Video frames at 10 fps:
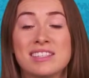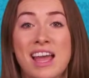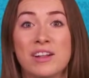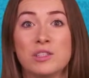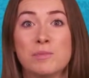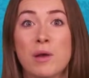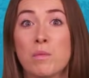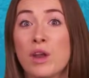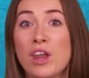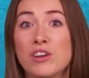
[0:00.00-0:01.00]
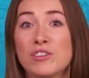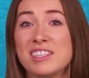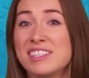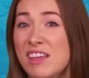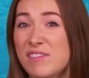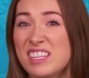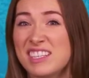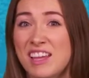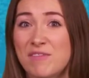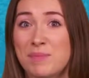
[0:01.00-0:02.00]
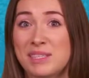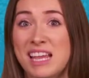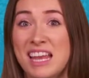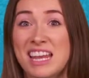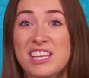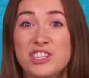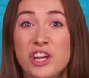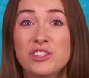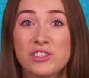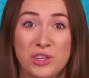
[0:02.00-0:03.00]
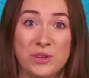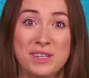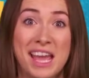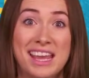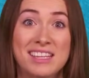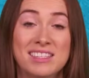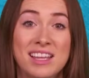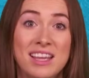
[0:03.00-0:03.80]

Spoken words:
sales by 177% in just 2 days.